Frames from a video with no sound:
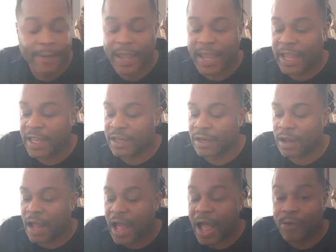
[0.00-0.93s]
And
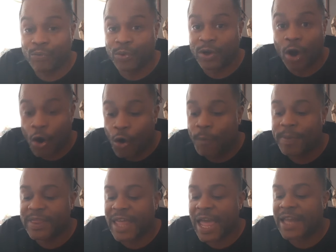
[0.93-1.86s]
I would hope
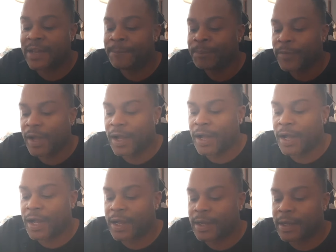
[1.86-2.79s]
that
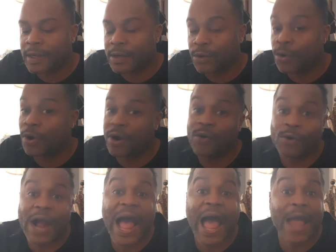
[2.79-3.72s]

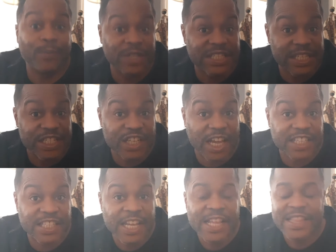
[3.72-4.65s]
or I would
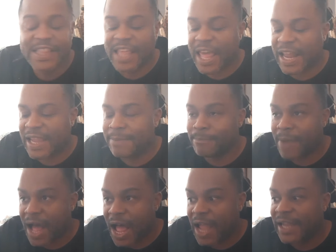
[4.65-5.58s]
suggest that a
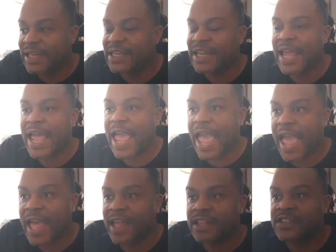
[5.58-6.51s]
mind
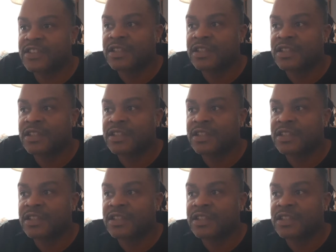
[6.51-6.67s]
as